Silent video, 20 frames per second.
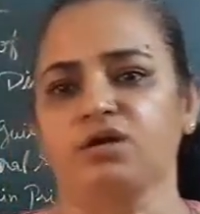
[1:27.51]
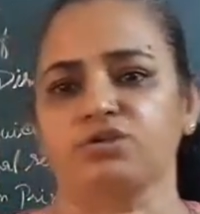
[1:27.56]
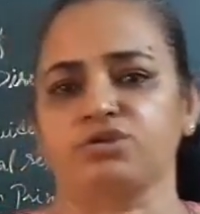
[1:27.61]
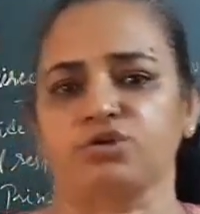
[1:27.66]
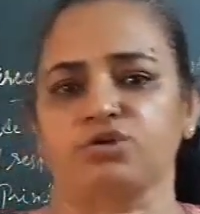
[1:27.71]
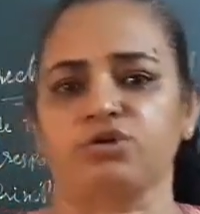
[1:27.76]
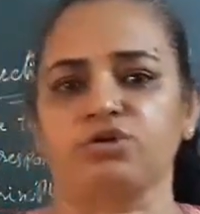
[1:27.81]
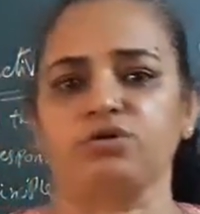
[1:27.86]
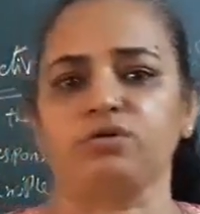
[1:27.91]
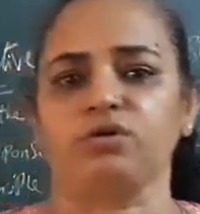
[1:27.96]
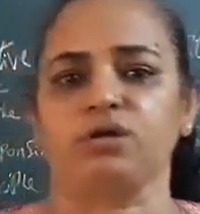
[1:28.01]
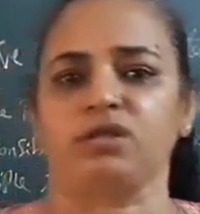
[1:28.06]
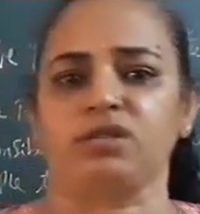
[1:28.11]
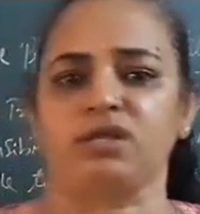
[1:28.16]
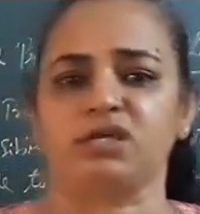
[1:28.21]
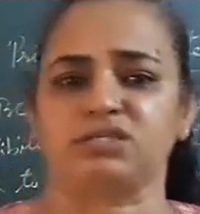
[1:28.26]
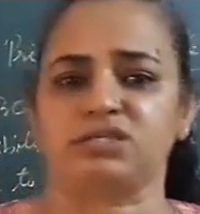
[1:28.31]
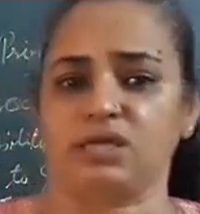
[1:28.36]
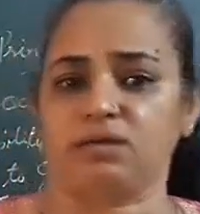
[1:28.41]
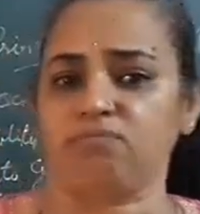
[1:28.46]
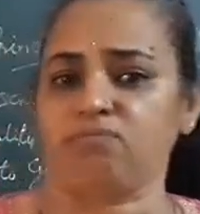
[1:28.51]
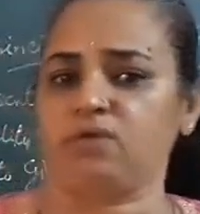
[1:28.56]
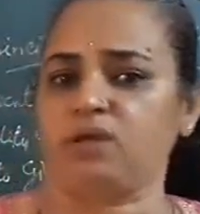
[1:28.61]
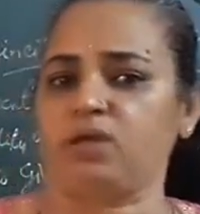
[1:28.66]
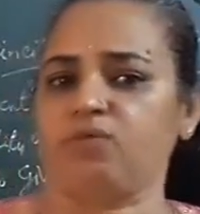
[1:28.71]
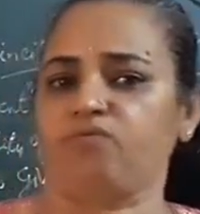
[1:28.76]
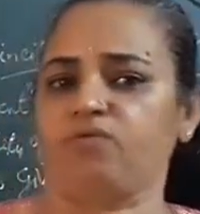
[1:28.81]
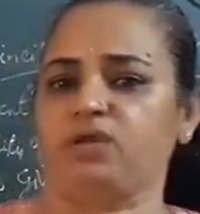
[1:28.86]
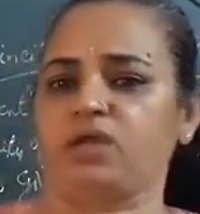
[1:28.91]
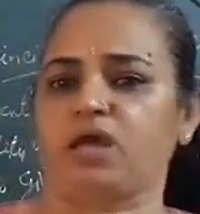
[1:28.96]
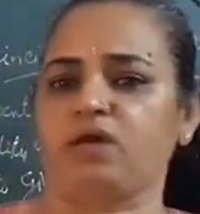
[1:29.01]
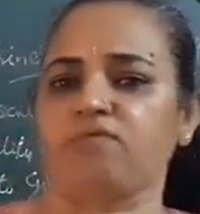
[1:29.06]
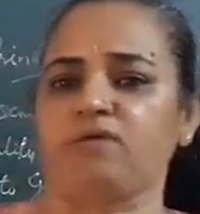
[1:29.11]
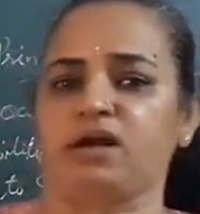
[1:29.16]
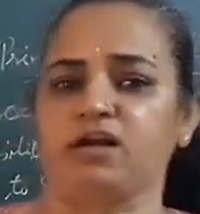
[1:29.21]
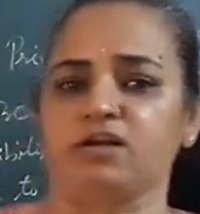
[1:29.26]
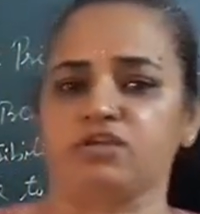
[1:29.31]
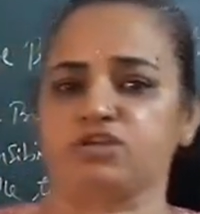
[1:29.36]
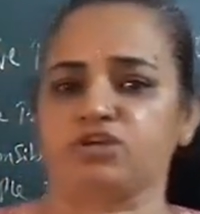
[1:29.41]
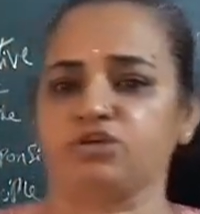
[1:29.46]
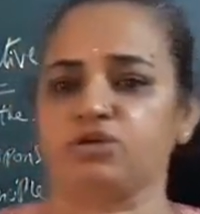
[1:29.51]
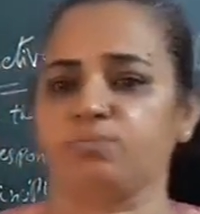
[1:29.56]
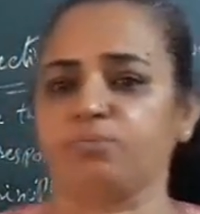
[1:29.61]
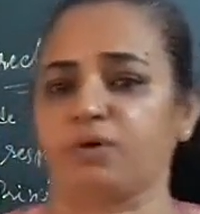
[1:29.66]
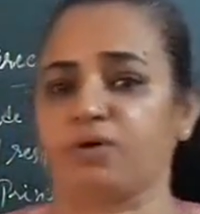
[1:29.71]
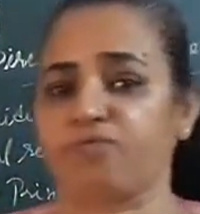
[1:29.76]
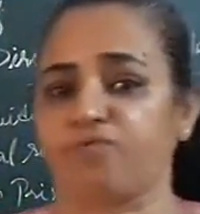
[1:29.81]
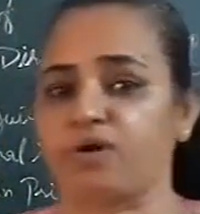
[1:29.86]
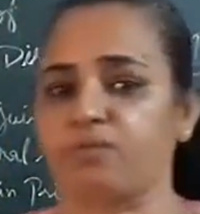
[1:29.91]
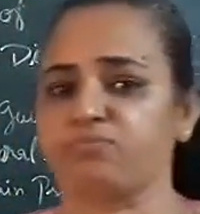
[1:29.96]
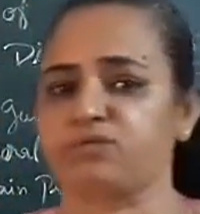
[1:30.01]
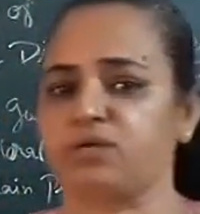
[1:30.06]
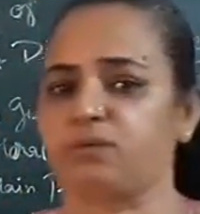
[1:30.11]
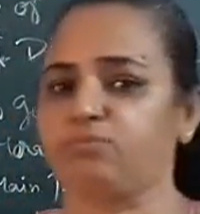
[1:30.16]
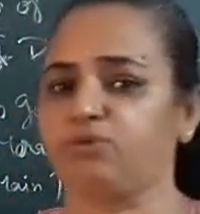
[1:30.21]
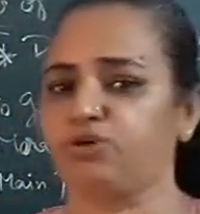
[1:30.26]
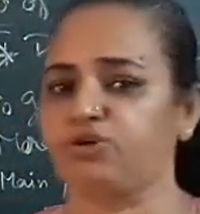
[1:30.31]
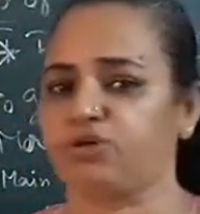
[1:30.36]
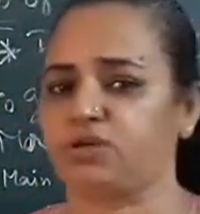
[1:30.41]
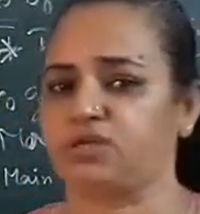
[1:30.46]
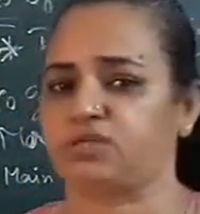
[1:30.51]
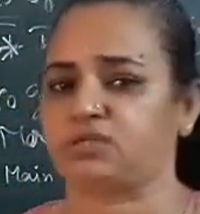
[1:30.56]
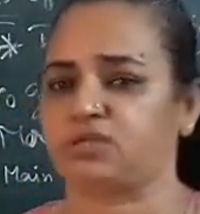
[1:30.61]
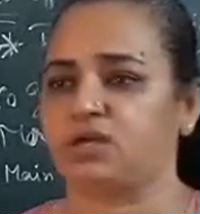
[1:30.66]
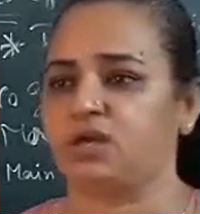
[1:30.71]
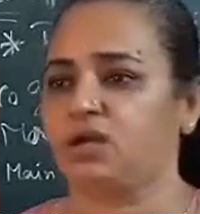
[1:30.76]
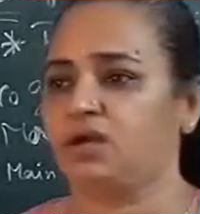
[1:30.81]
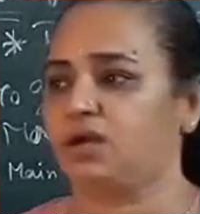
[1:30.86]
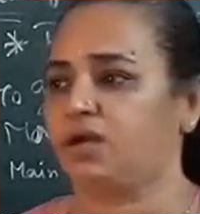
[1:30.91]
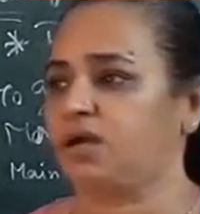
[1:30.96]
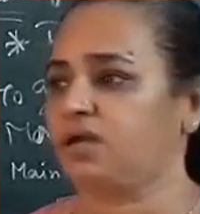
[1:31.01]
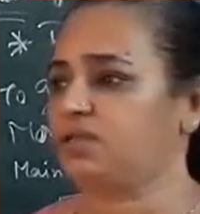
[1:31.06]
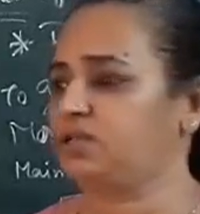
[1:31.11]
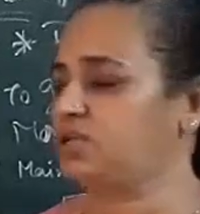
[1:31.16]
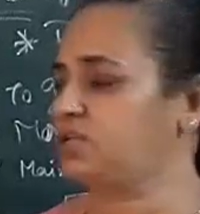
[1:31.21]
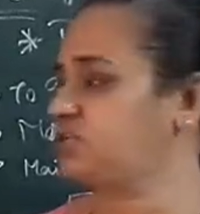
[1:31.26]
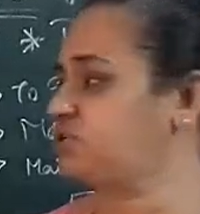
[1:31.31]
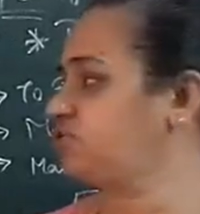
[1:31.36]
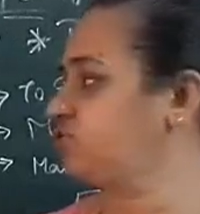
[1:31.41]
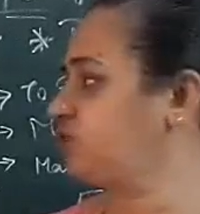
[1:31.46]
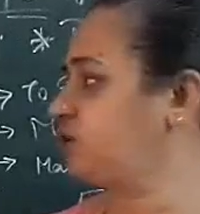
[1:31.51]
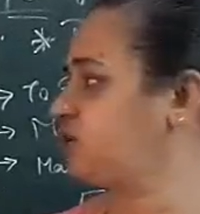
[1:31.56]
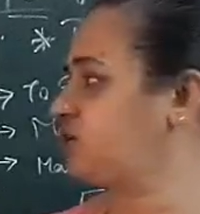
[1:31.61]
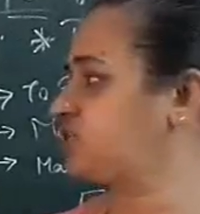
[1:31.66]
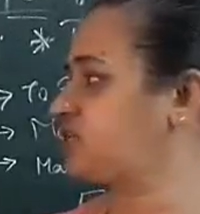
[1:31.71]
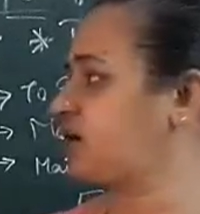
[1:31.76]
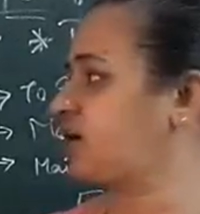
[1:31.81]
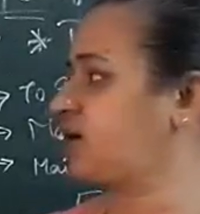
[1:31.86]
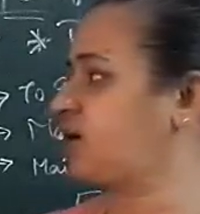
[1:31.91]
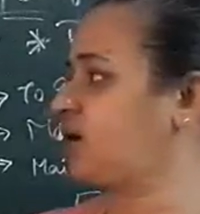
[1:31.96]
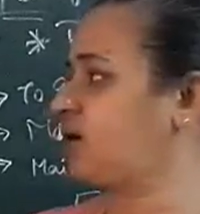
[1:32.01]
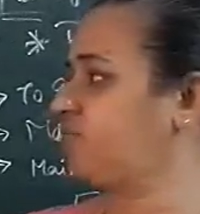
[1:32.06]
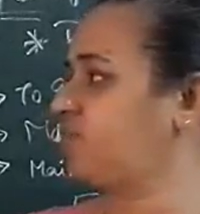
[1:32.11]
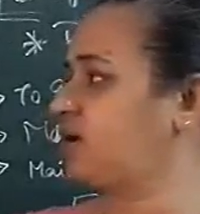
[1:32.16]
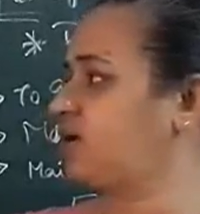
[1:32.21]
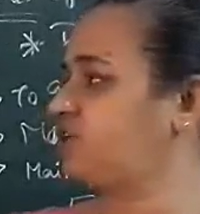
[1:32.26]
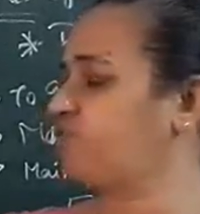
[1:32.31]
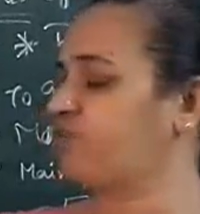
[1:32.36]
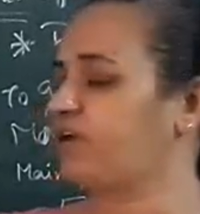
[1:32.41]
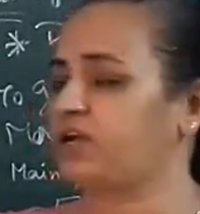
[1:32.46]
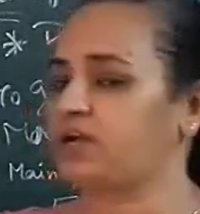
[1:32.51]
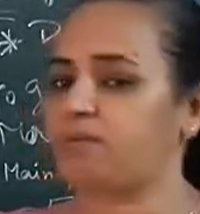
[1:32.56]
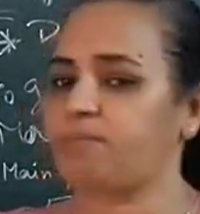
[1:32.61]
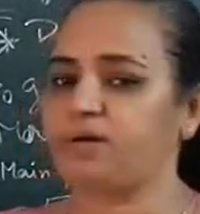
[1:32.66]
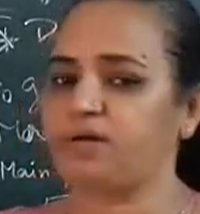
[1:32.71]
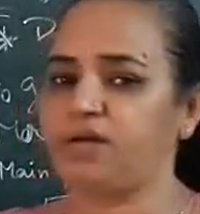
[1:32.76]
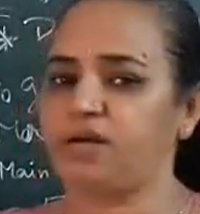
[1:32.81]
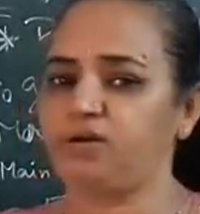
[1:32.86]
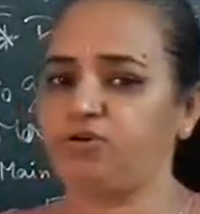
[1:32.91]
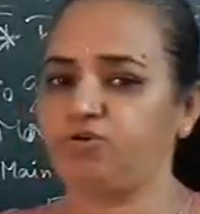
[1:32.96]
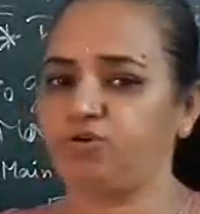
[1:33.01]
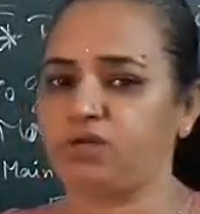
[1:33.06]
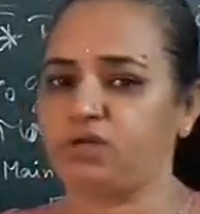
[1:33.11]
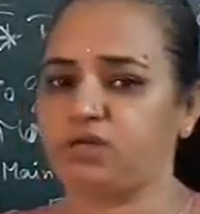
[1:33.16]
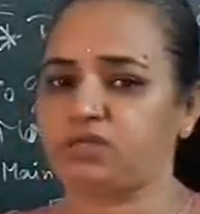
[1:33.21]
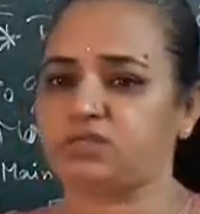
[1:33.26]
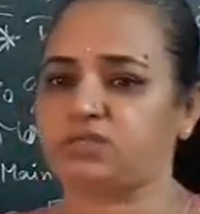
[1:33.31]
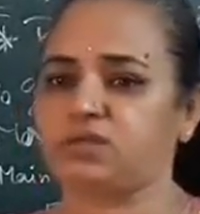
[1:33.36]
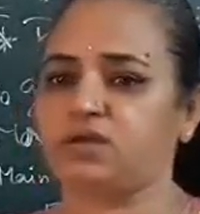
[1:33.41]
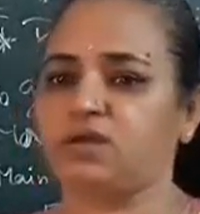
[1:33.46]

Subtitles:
So in the same way we have also to perform some duties, and these duties are named as fundamental duties.